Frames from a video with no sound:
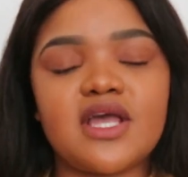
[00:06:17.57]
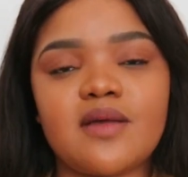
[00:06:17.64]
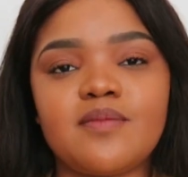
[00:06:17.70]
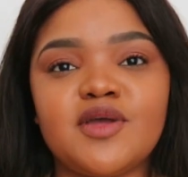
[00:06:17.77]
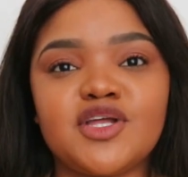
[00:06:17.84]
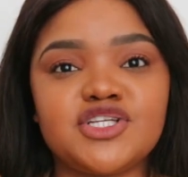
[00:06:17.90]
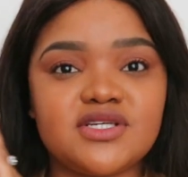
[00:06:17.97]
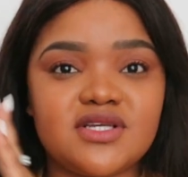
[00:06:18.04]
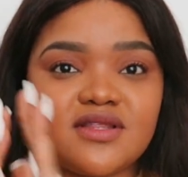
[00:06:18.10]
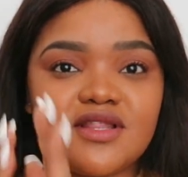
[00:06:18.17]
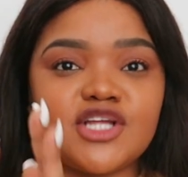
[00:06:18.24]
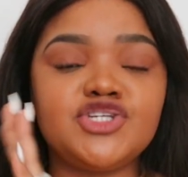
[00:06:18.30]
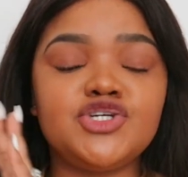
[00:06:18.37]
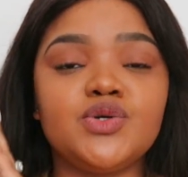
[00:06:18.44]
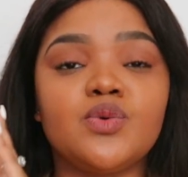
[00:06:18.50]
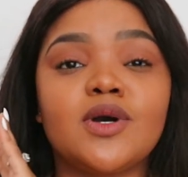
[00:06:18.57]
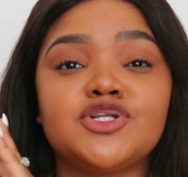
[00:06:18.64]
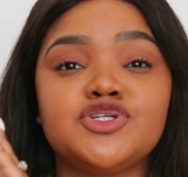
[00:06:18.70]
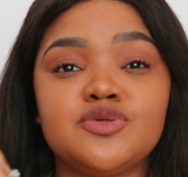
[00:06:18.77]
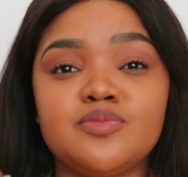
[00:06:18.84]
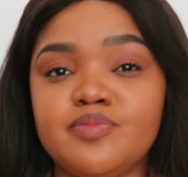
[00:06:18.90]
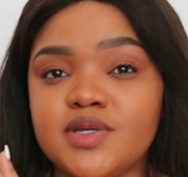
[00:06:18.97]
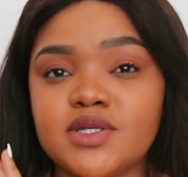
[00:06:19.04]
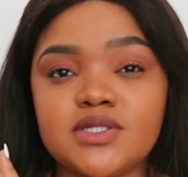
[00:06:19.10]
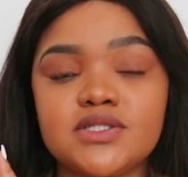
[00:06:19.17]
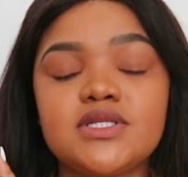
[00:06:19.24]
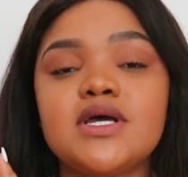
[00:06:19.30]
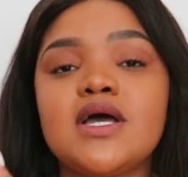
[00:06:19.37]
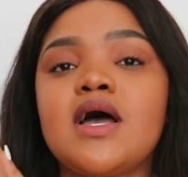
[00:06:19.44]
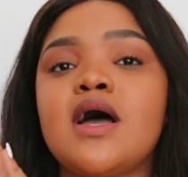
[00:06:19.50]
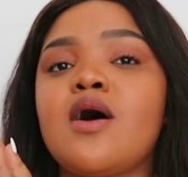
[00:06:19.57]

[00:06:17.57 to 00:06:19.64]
habit that you want to build